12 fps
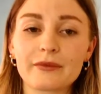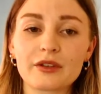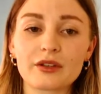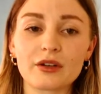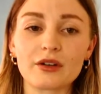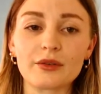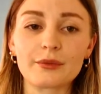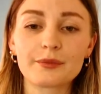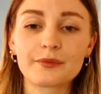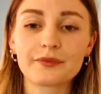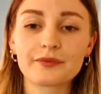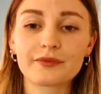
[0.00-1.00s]
you know,
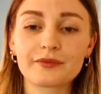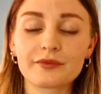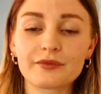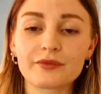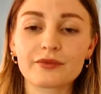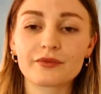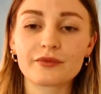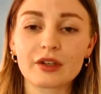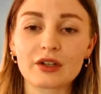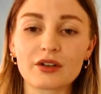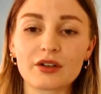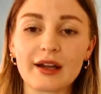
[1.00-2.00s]

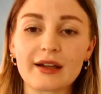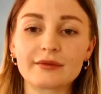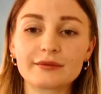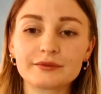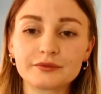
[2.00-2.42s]
they're great.